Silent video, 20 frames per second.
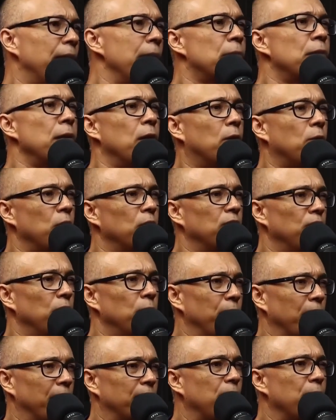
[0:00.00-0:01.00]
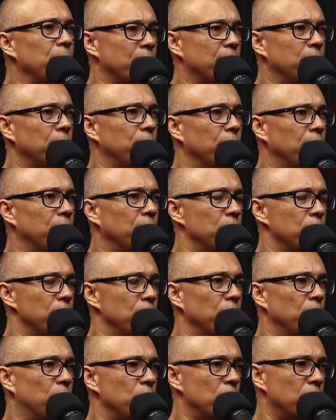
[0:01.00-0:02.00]
I didn't want to make a big
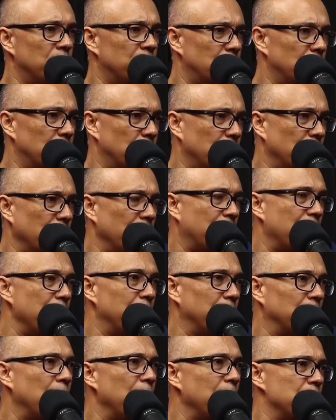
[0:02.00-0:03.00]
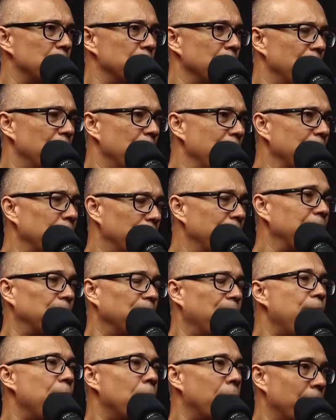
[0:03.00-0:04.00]
pedal, I wanted to make a smaller pedal.
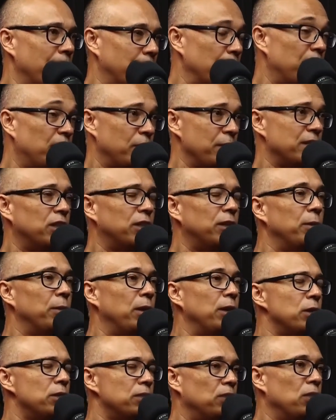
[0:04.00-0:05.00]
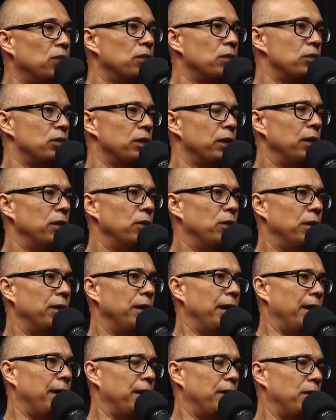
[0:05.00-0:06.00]
Especially because the trend
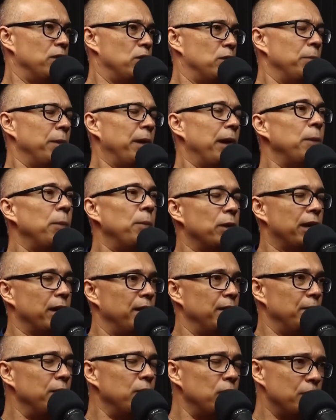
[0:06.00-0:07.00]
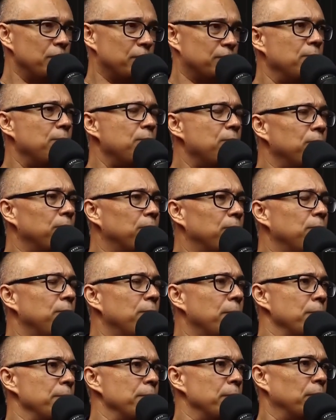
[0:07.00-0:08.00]
today is to minimize
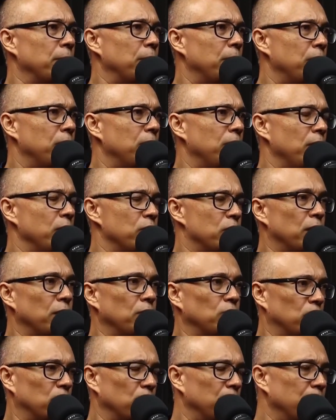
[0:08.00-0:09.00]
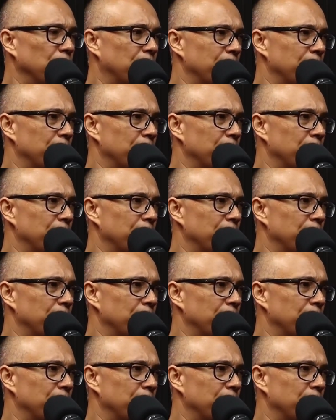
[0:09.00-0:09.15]
structure,